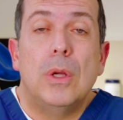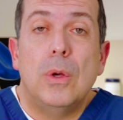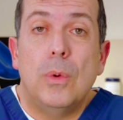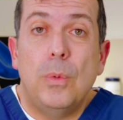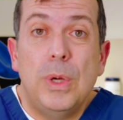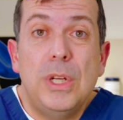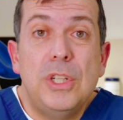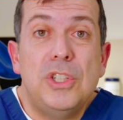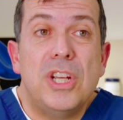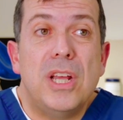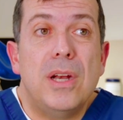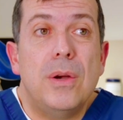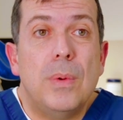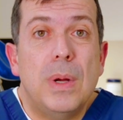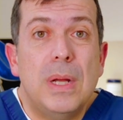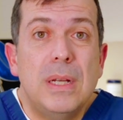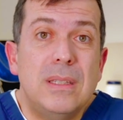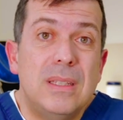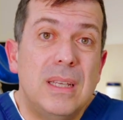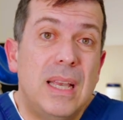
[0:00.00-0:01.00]

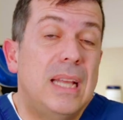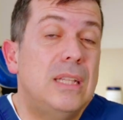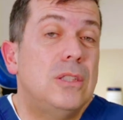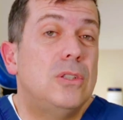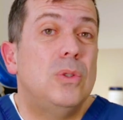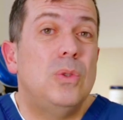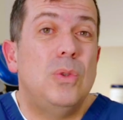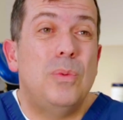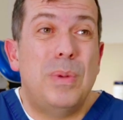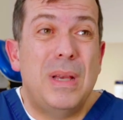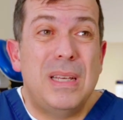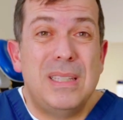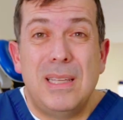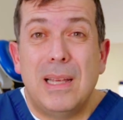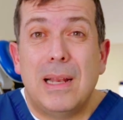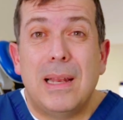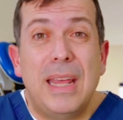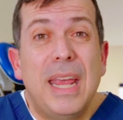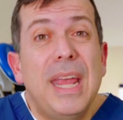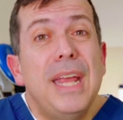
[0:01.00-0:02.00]
regenerate and to
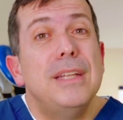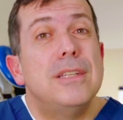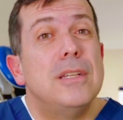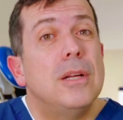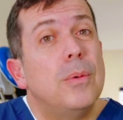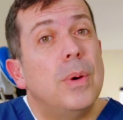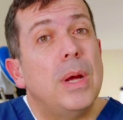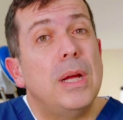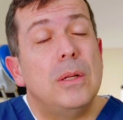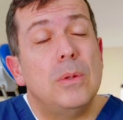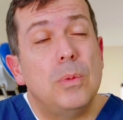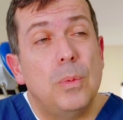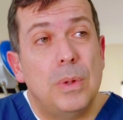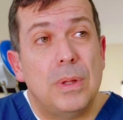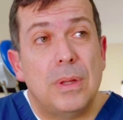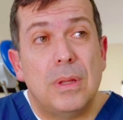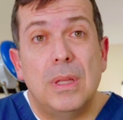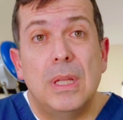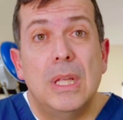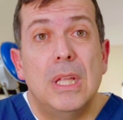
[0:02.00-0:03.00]
basically integrate
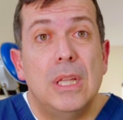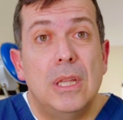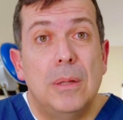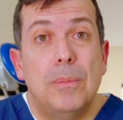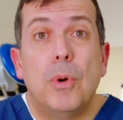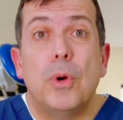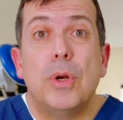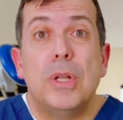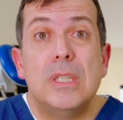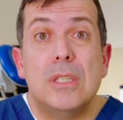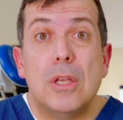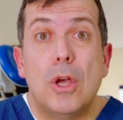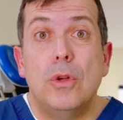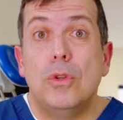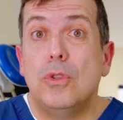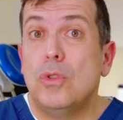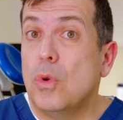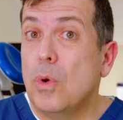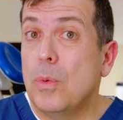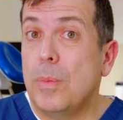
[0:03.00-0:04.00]
with the body's
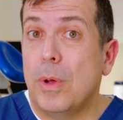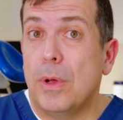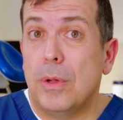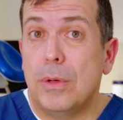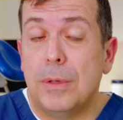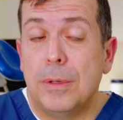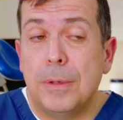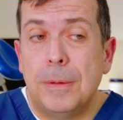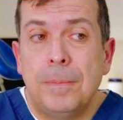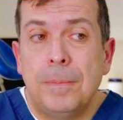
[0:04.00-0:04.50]
own jawbone.